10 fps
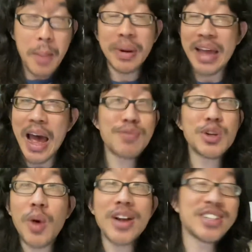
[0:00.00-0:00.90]
But
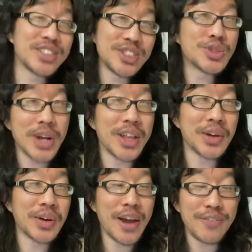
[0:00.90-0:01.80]
after watching this
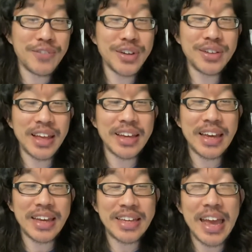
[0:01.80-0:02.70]
trailer, I feel
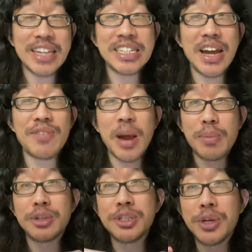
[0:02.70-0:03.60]
like KGF
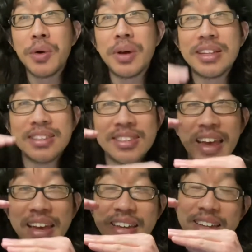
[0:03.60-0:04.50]
Chapter 2 is
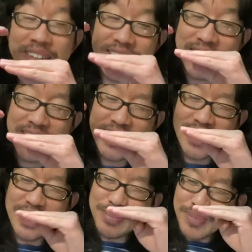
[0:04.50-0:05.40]
like
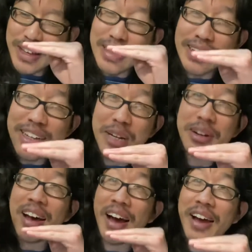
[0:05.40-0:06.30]
a little
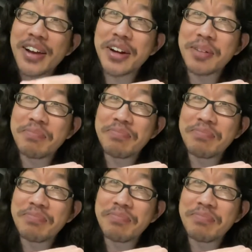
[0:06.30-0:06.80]
bit higher